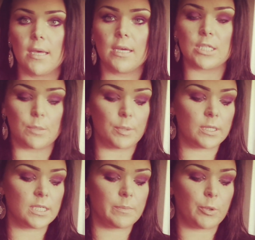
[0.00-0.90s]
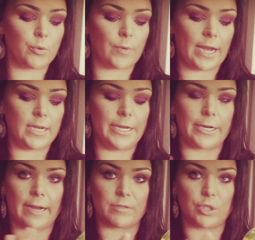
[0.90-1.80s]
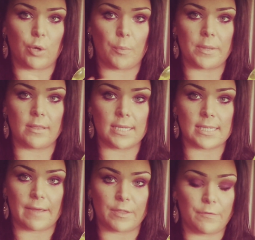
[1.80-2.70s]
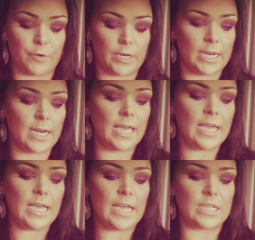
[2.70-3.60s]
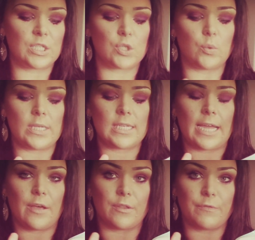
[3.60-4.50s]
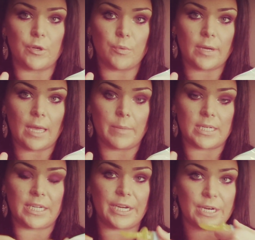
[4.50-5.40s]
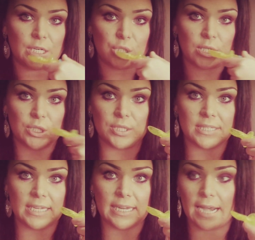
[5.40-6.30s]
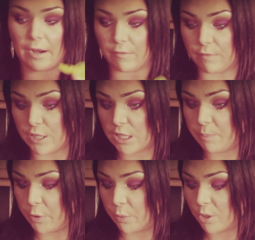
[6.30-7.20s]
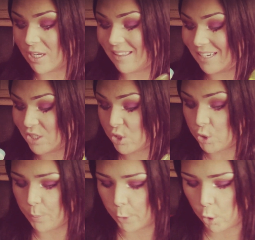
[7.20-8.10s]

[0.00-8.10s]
is you put the spoon right in here after you open this and have the food in it, and squeeze it out, and the food will come into here and she can just eat out of the spoon, which I think is super